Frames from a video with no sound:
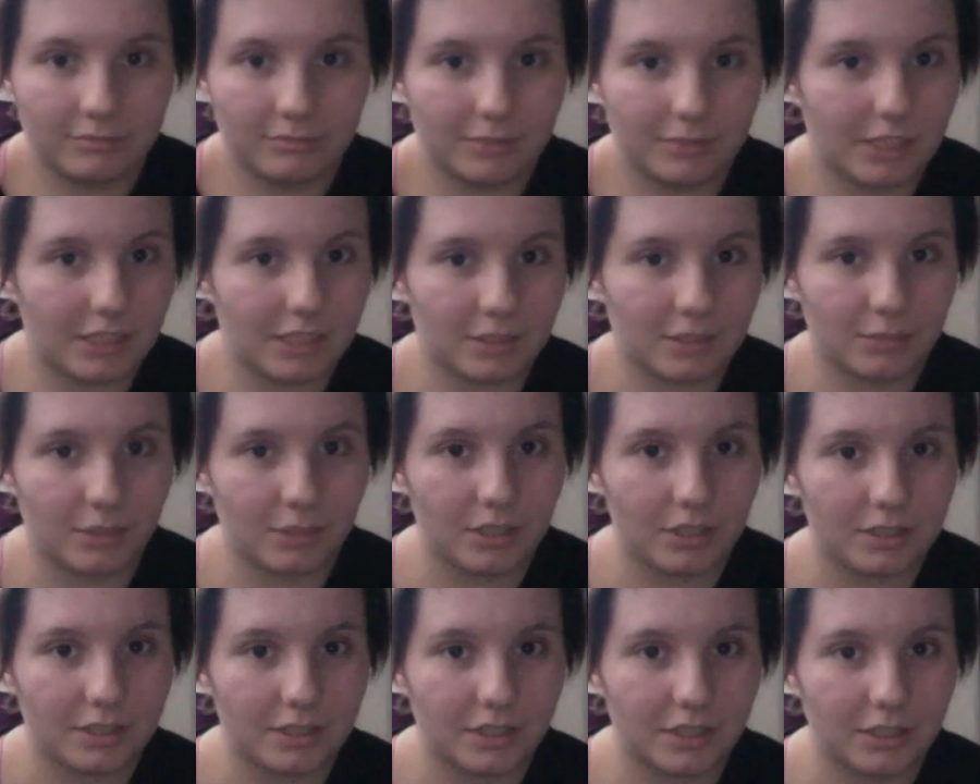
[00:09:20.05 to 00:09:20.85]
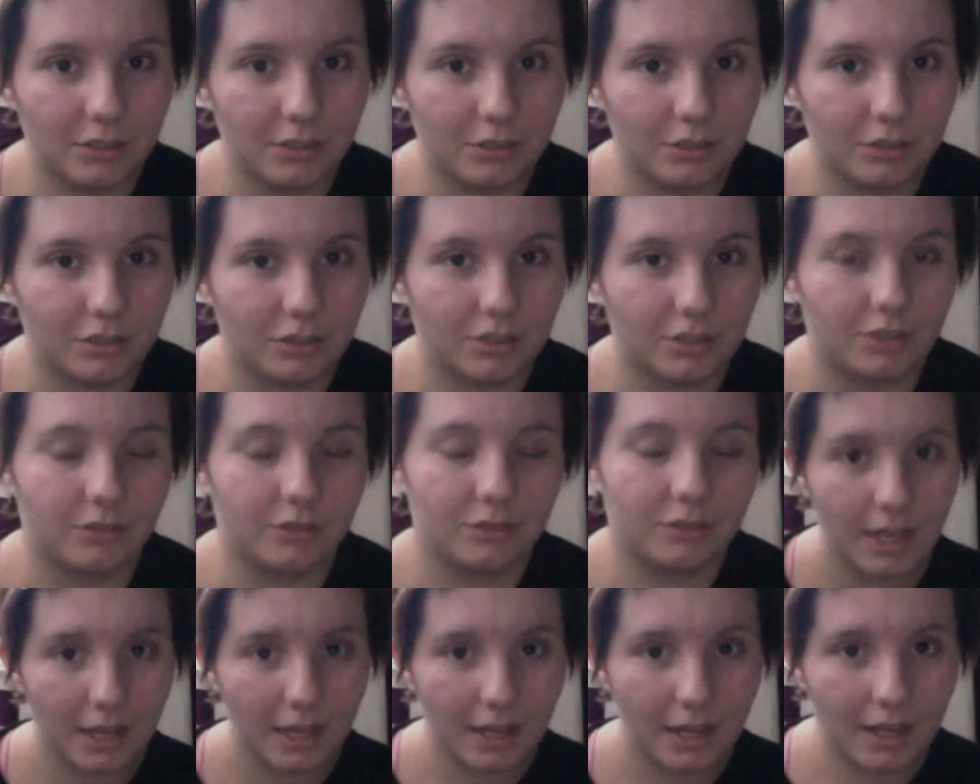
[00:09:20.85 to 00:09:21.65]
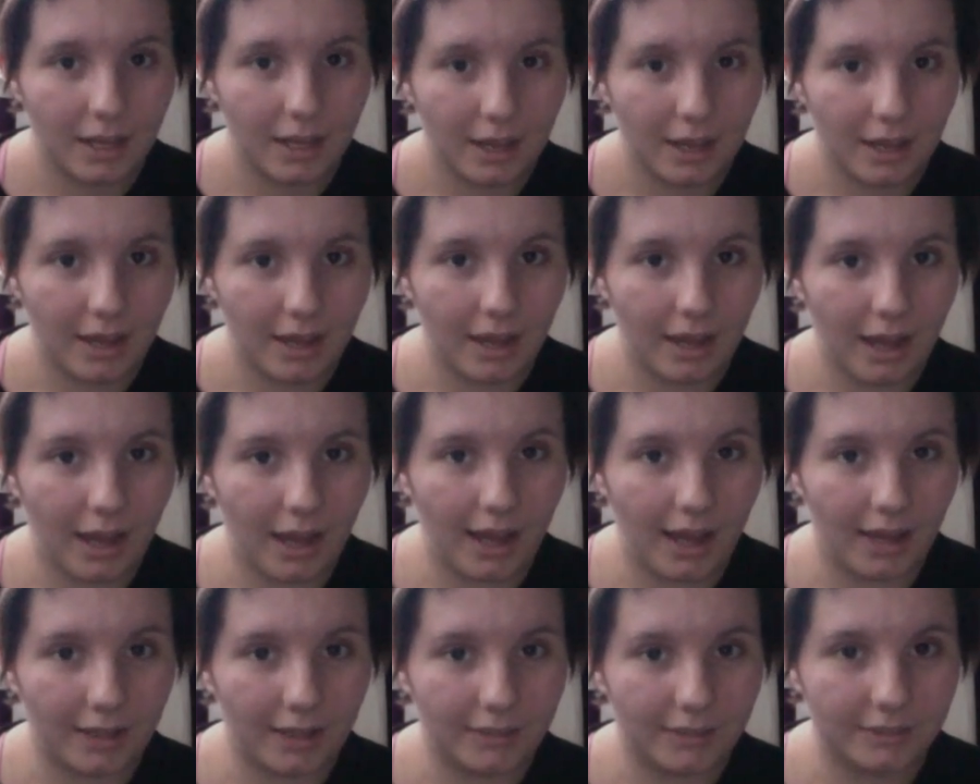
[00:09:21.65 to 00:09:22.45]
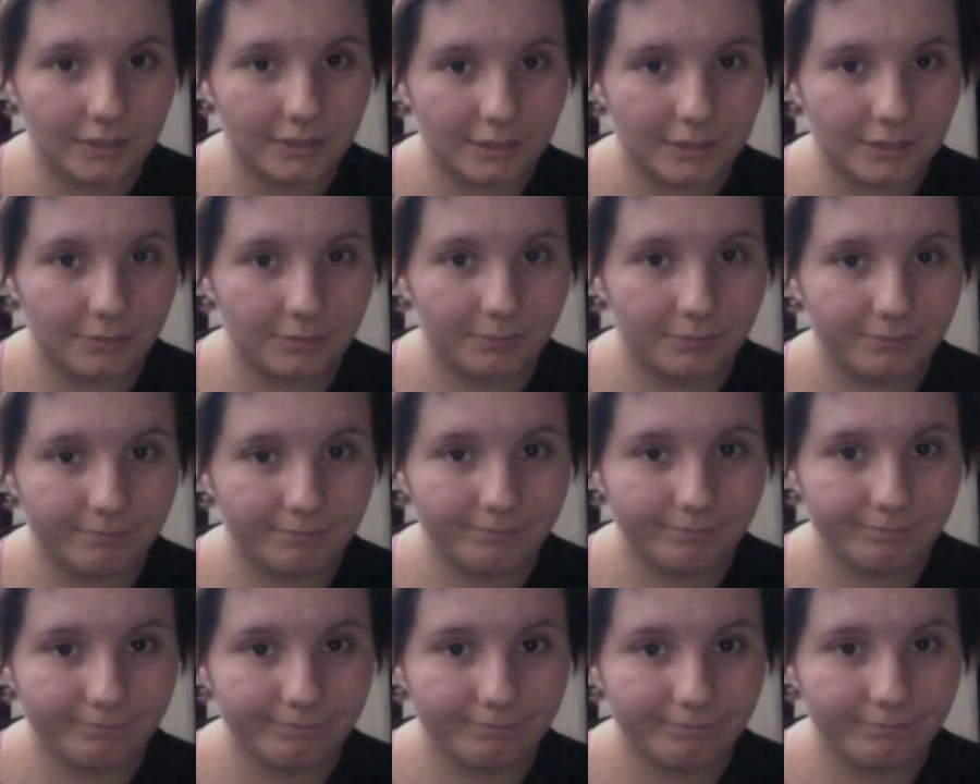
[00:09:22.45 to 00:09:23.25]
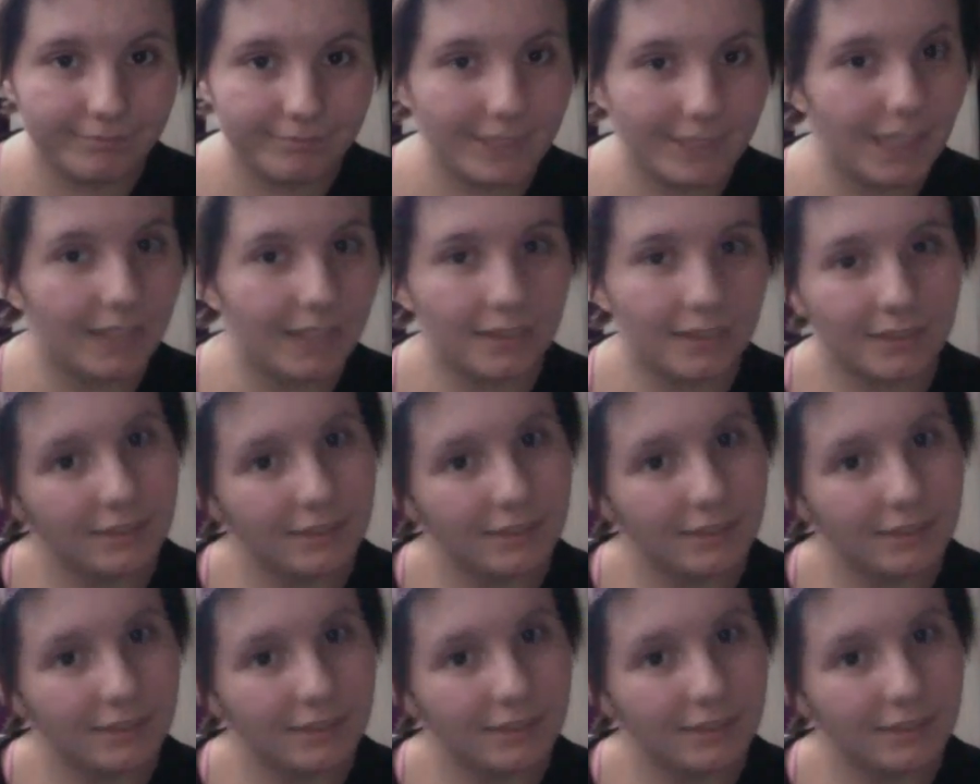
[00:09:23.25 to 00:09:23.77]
that's the worst thing you can do. And yeah,